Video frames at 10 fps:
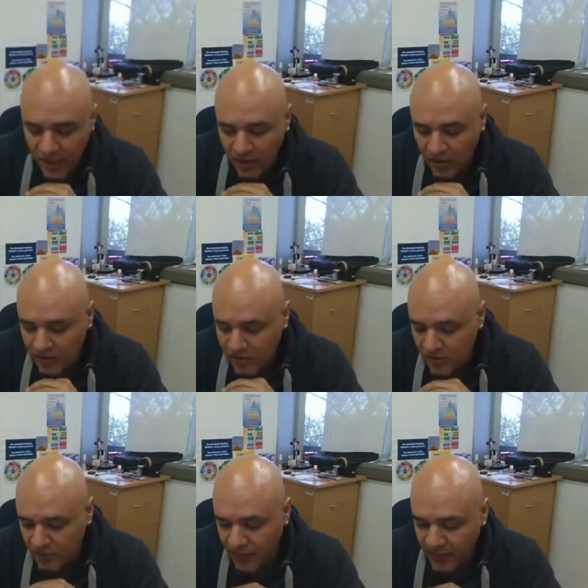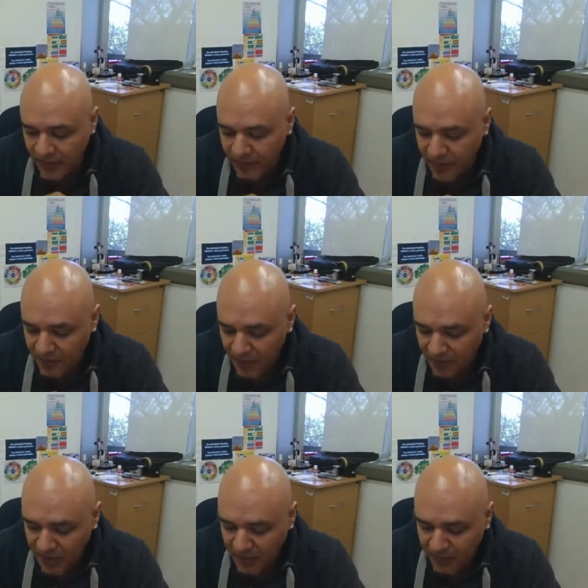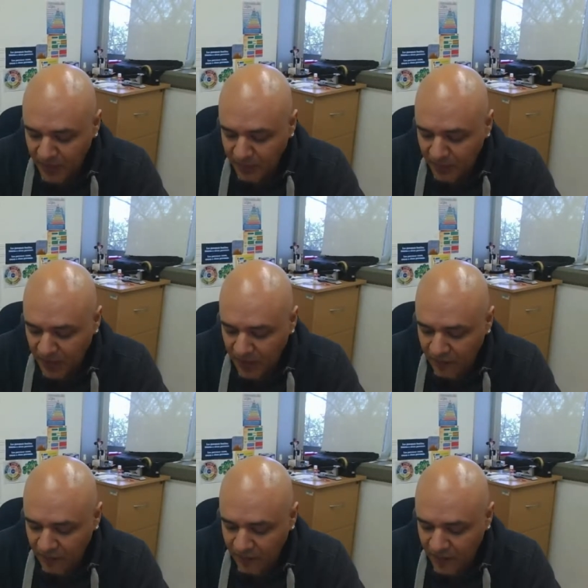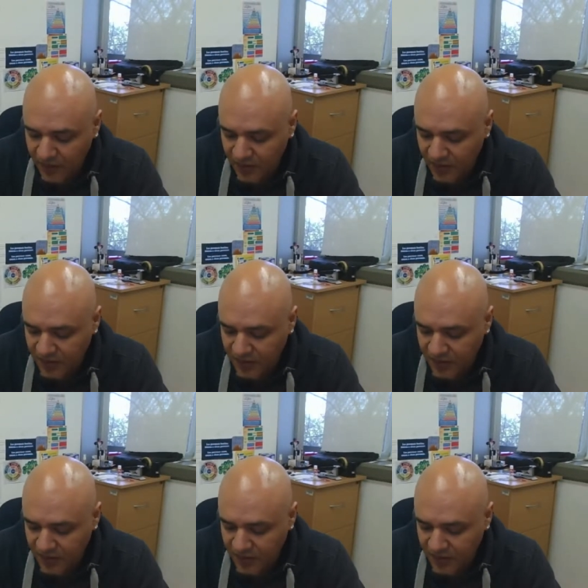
and also, Ben, invite inviting people if uh,